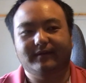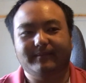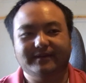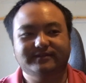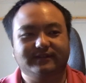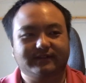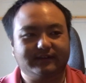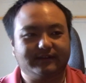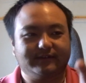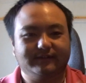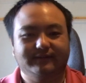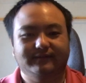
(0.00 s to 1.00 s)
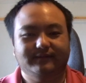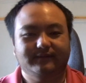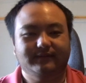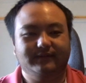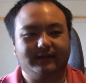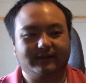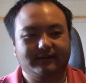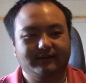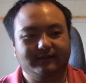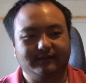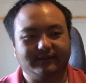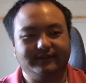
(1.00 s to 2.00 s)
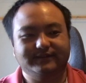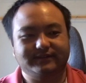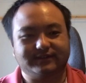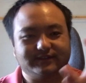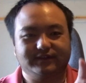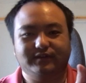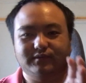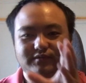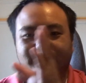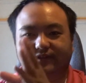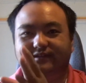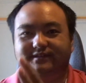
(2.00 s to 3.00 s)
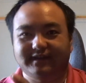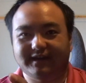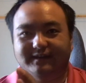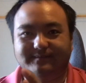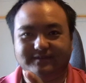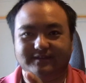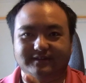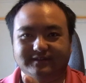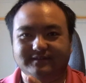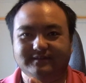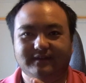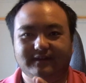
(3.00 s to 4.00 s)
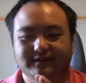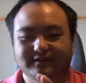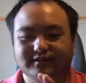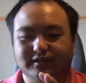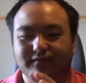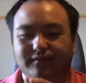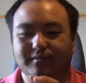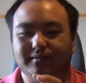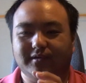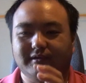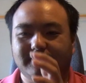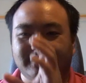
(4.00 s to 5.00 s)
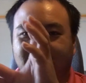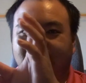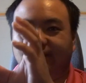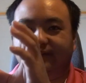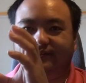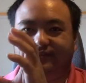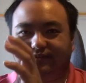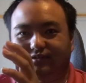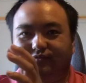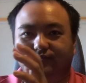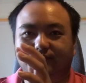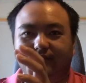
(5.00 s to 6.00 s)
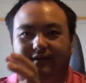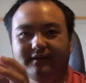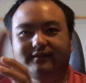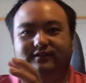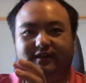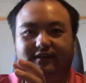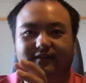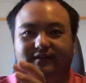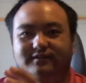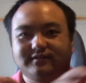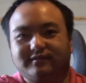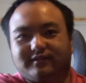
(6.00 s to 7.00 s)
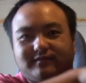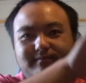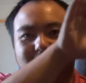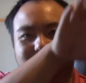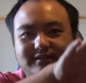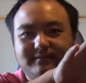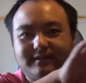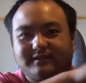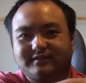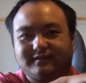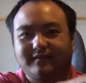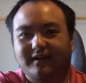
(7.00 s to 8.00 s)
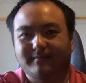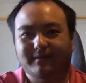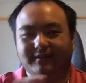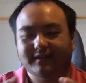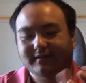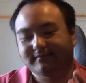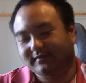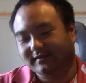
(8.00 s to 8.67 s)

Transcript: basically like this is equal to this times this. So if you were going to get this, you take this and you make this divide by that.